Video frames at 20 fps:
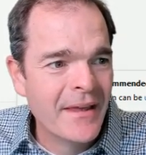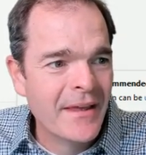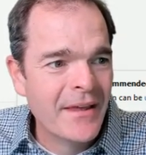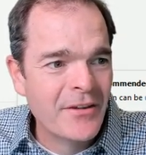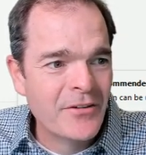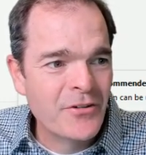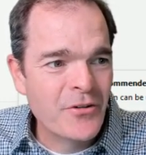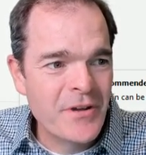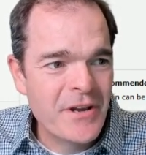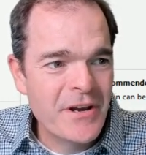
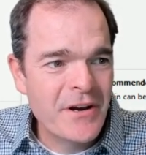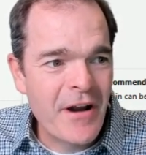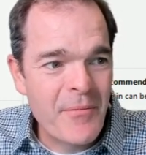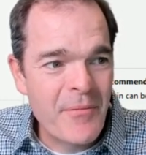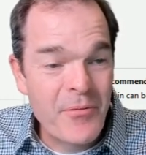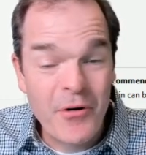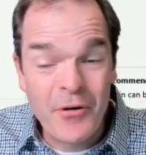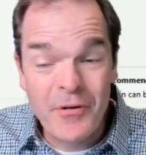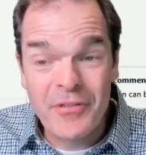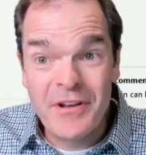So here I
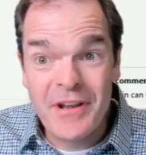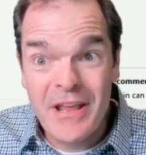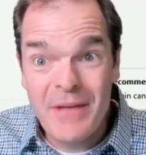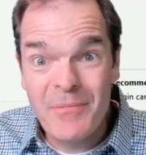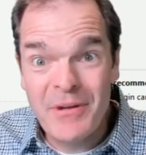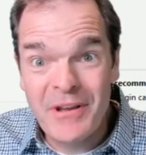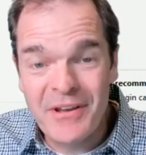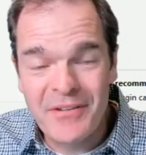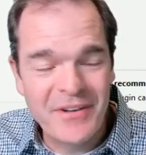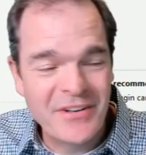broke the
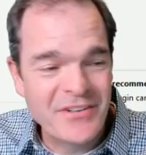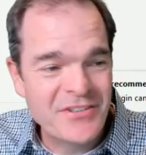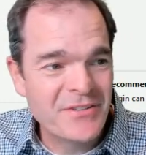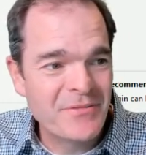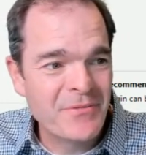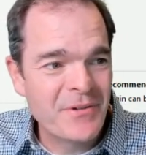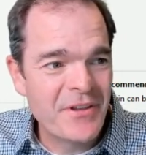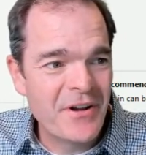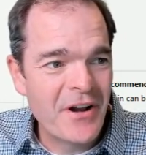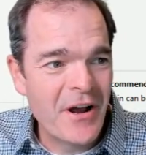naming convention
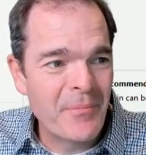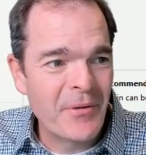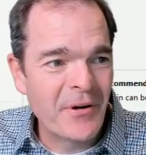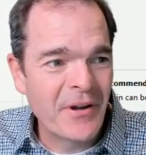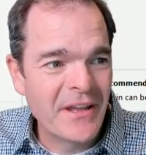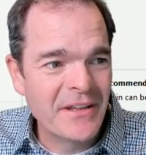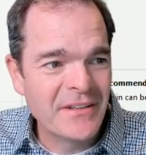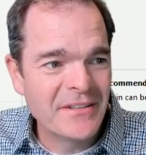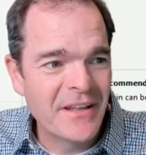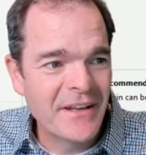with an
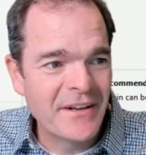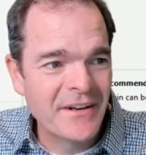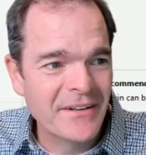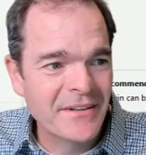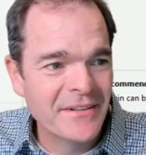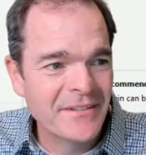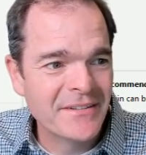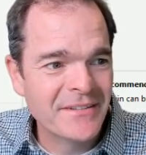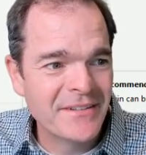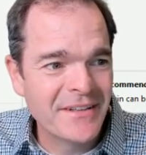uppercase letter.
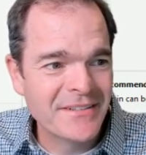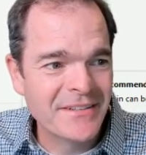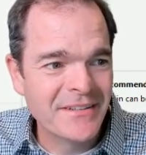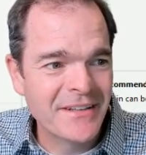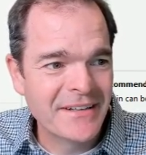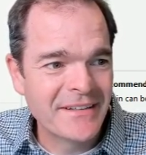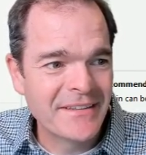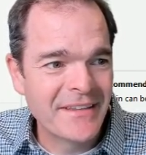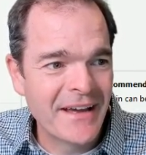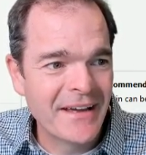Doesn't
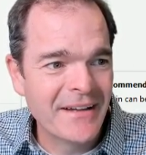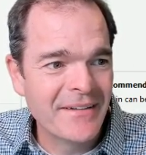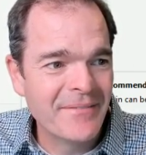like that.